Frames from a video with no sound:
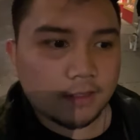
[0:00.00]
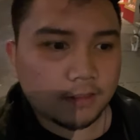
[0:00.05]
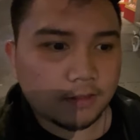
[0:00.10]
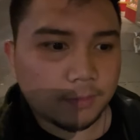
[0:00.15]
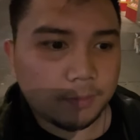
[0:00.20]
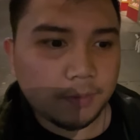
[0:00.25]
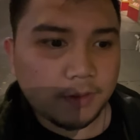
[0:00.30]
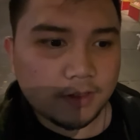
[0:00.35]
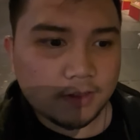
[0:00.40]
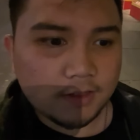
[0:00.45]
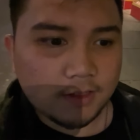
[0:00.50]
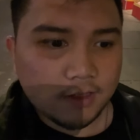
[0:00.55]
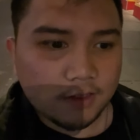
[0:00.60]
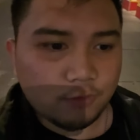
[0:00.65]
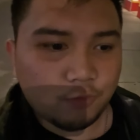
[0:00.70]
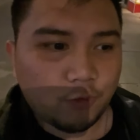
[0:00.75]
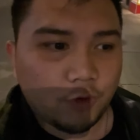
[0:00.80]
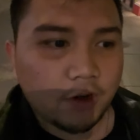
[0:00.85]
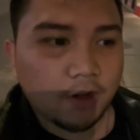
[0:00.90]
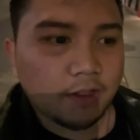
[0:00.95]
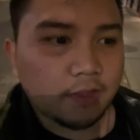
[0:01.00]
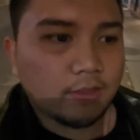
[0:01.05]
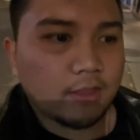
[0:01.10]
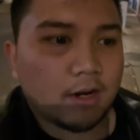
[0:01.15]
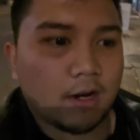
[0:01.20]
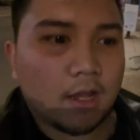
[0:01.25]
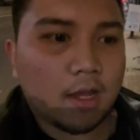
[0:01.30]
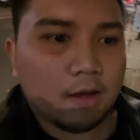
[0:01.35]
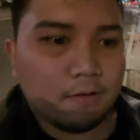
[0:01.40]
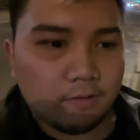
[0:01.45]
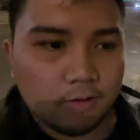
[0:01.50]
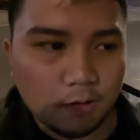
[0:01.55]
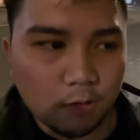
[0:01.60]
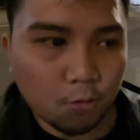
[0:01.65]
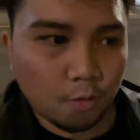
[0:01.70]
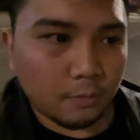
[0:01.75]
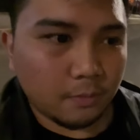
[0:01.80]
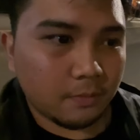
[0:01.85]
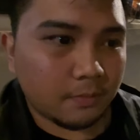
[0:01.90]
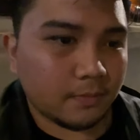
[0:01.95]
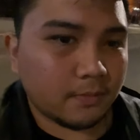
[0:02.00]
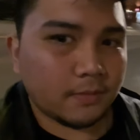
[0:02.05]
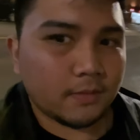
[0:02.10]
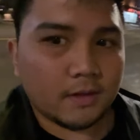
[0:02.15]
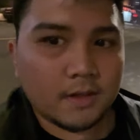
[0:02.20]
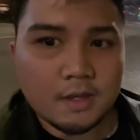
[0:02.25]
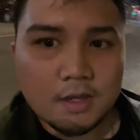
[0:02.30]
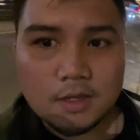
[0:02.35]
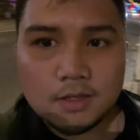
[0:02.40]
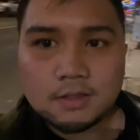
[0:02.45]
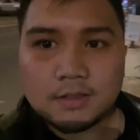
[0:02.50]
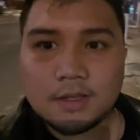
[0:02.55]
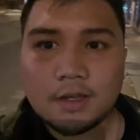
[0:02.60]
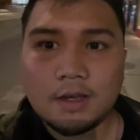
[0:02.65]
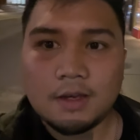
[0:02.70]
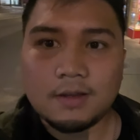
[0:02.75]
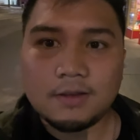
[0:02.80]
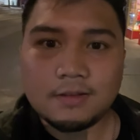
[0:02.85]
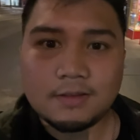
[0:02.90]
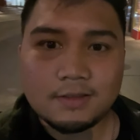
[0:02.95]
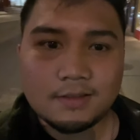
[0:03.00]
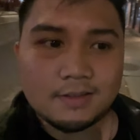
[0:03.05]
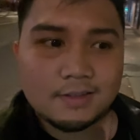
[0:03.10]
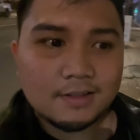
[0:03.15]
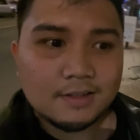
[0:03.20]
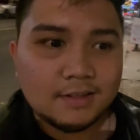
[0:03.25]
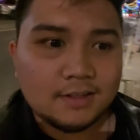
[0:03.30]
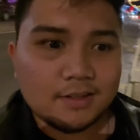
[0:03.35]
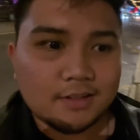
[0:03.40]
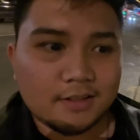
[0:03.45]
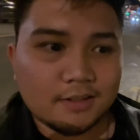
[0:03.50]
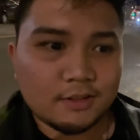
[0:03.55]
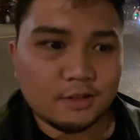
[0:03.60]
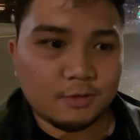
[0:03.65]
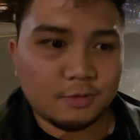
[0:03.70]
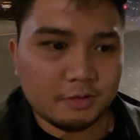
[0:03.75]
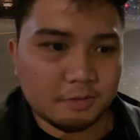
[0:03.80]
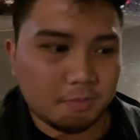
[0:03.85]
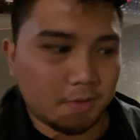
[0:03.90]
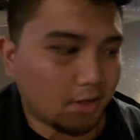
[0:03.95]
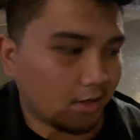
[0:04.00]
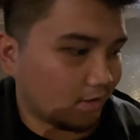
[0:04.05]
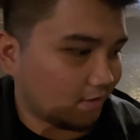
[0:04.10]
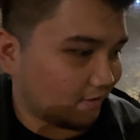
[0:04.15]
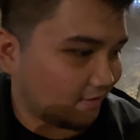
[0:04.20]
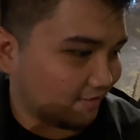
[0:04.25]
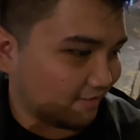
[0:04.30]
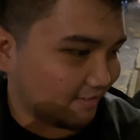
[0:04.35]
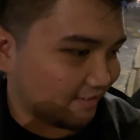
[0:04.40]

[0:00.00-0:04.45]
Like the PC rig that I have at home is uh, so much better.